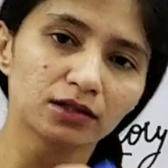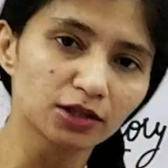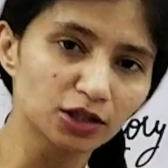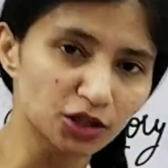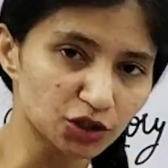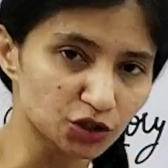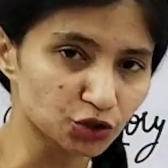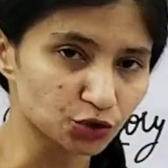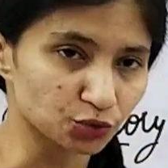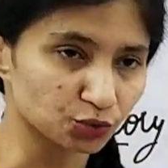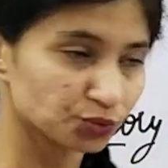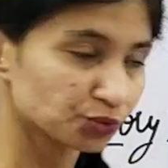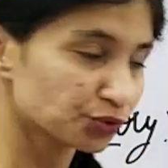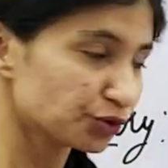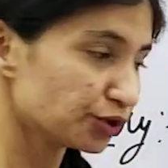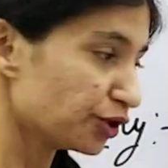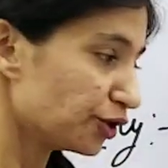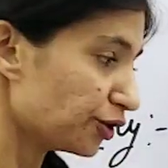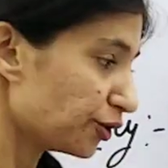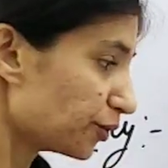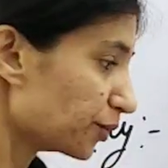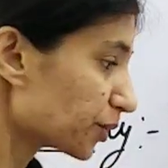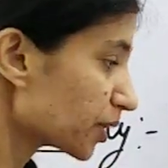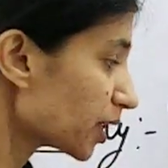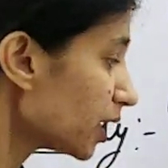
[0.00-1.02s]
tissue.
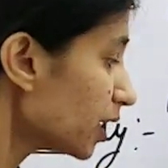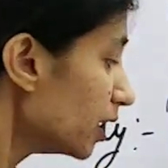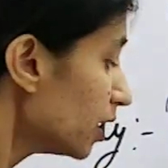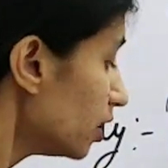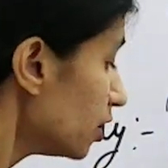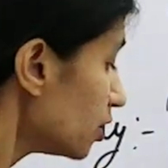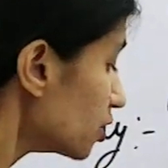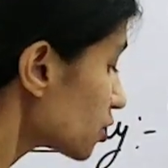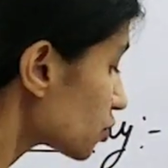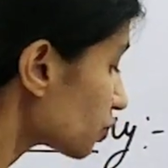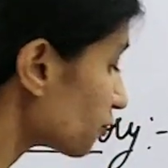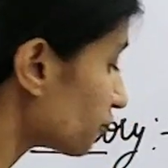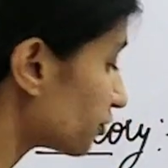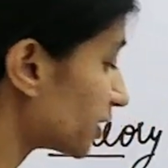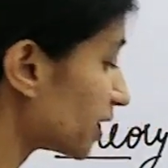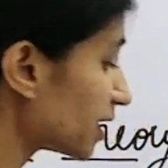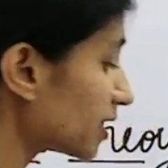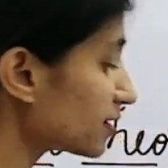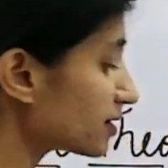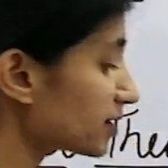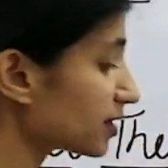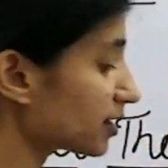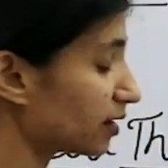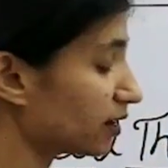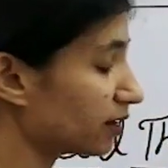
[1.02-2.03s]
Okay, so they
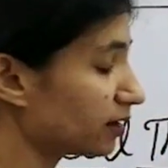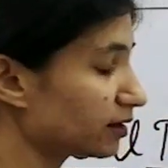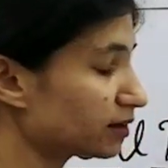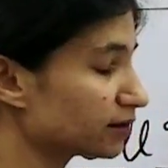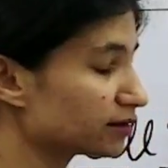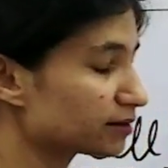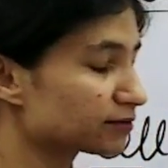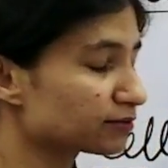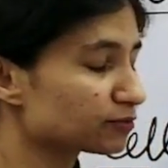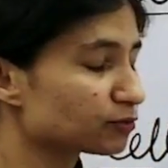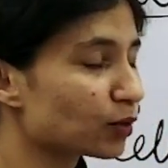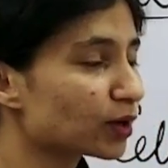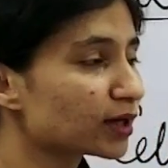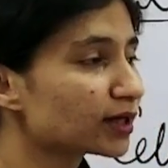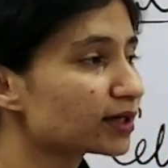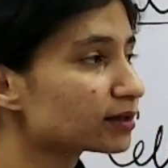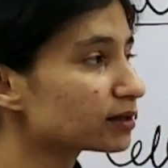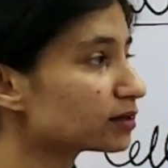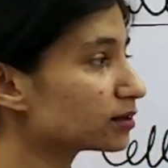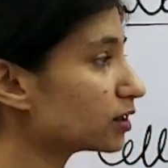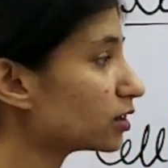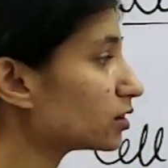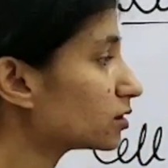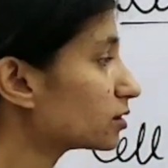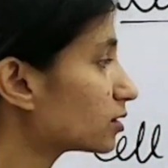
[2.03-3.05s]
what
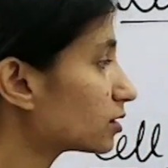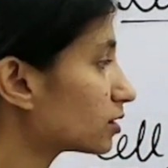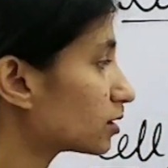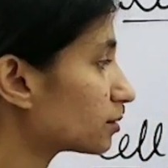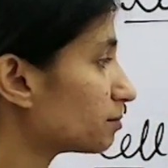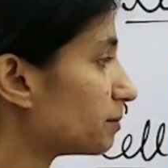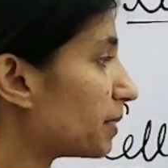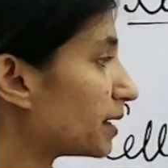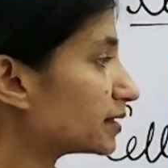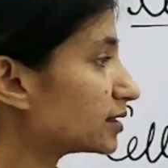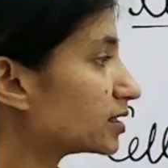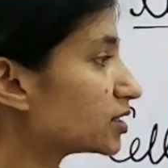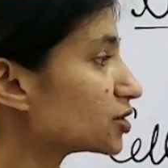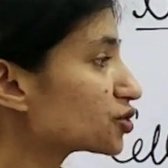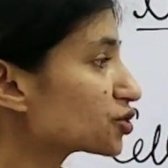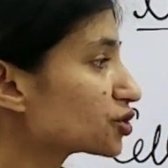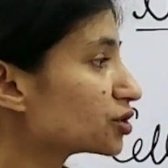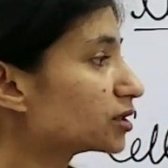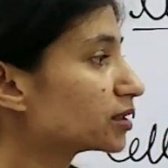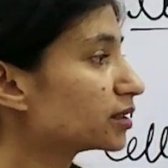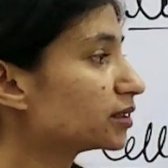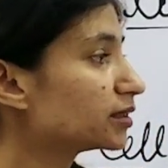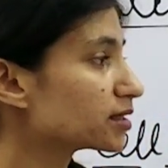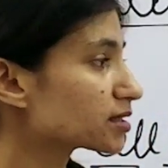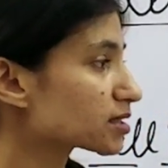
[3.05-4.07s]
the Matthew
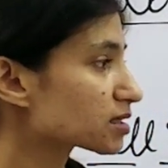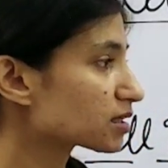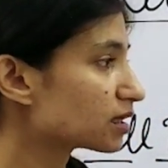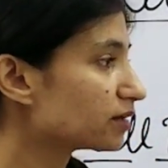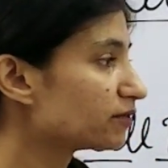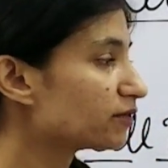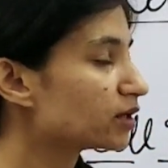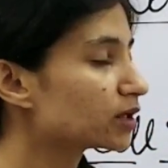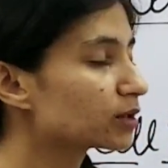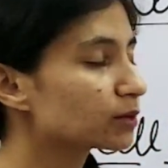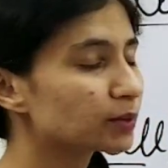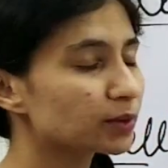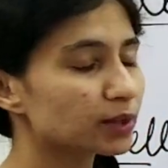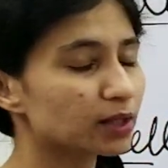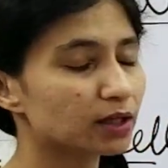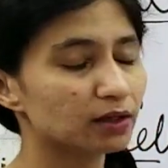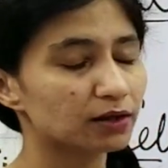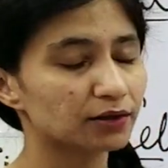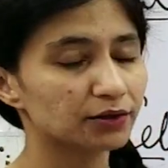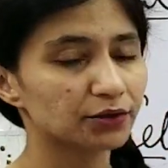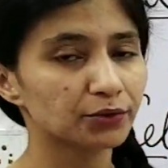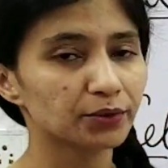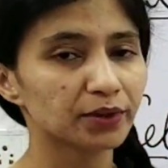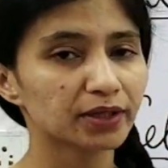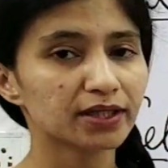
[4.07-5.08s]
Sheldon discovered
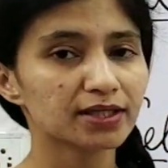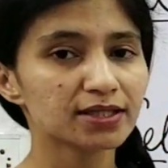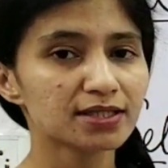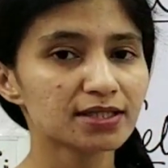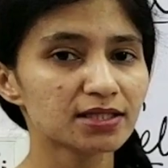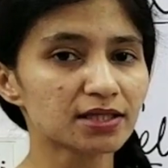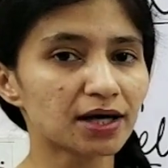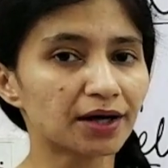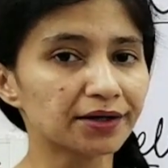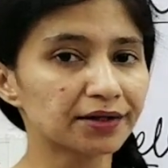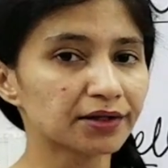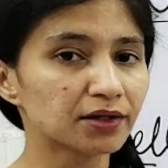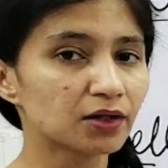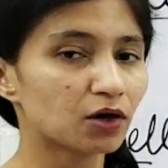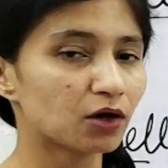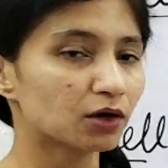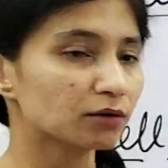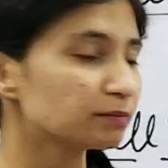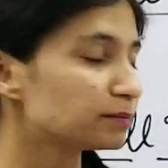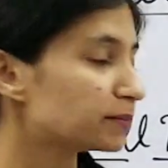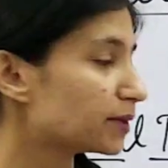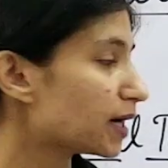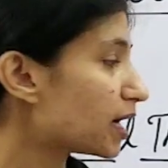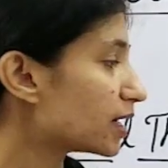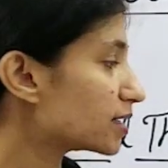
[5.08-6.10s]
during his study
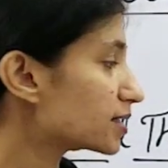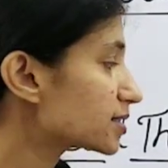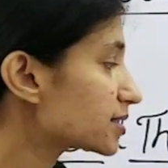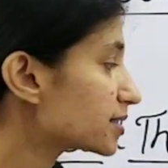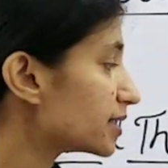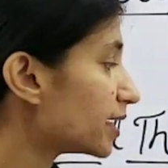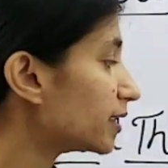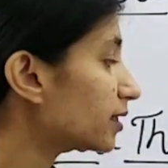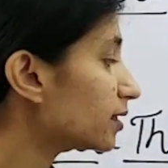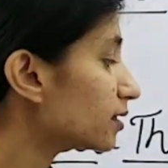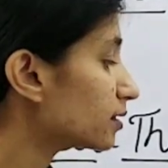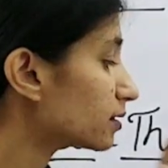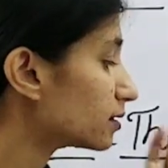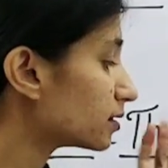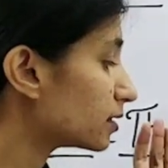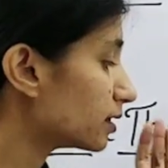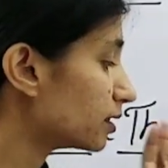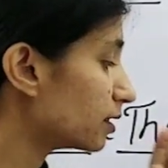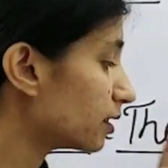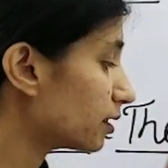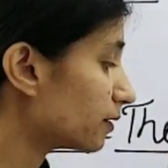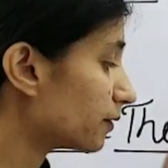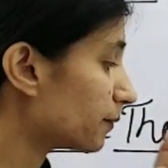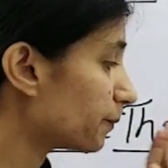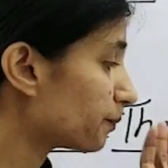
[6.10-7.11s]
on plants, that
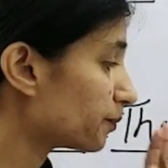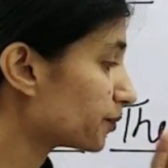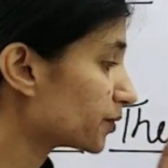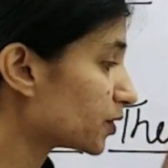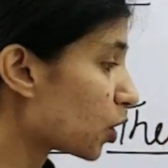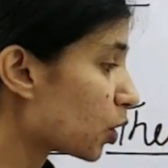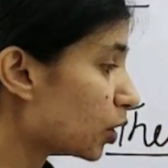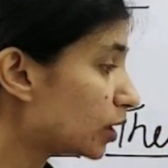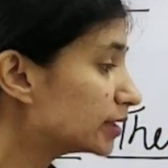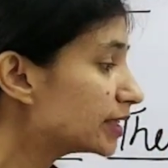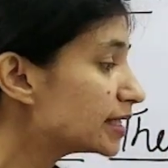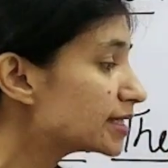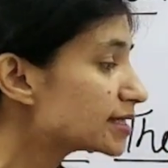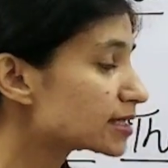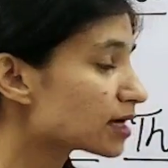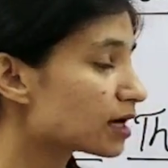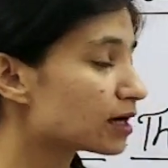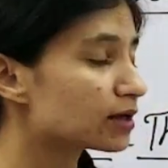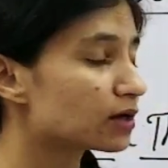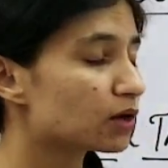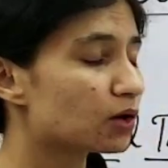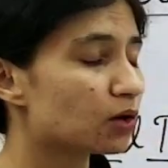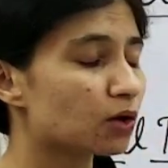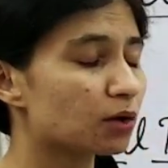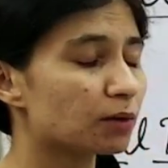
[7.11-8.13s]
all these
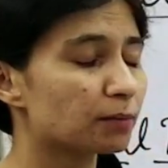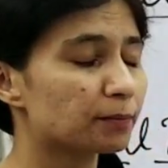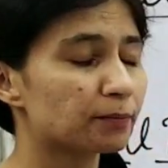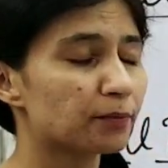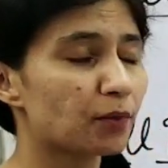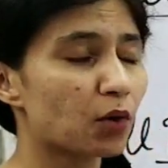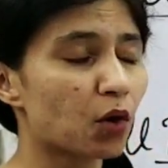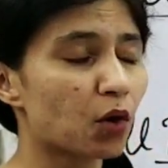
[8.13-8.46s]
are